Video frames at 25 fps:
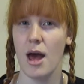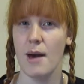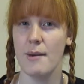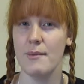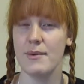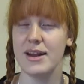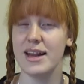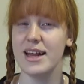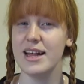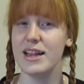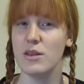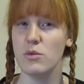
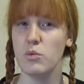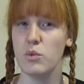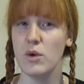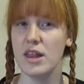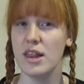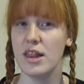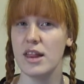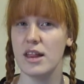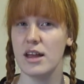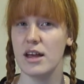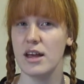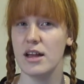But then
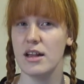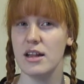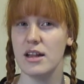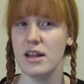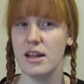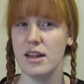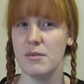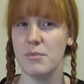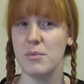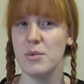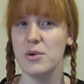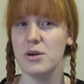Twisted,
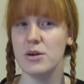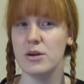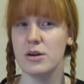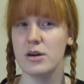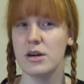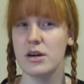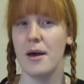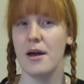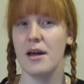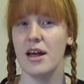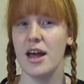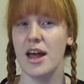this
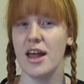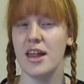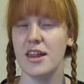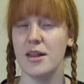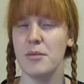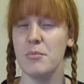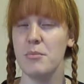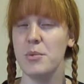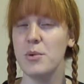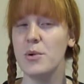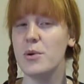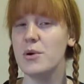book, is the
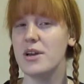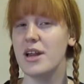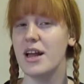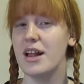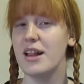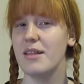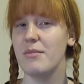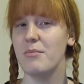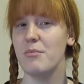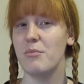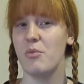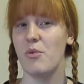book
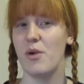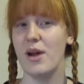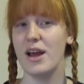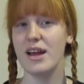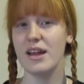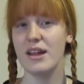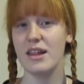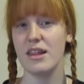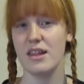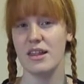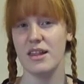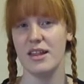that
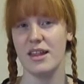brings